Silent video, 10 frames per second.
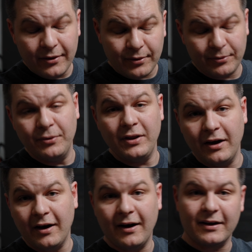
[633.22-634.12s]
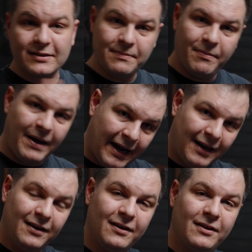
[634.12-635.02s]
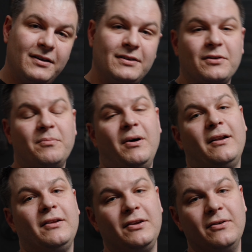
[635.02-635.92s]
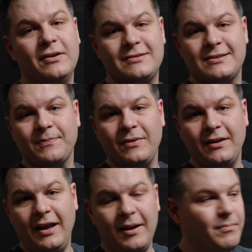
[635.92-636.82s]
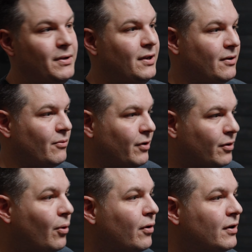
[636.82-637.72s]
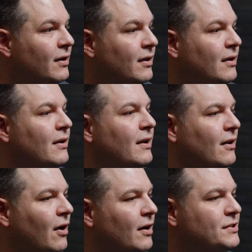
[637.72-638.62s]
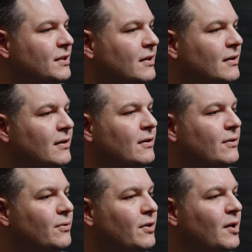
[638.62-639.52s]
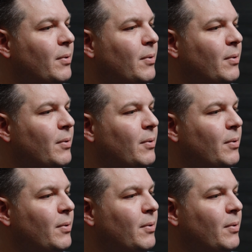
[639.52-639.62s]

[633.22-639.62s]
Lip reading: through the aux, back into the digital modeling units, and being recorded in Logic through the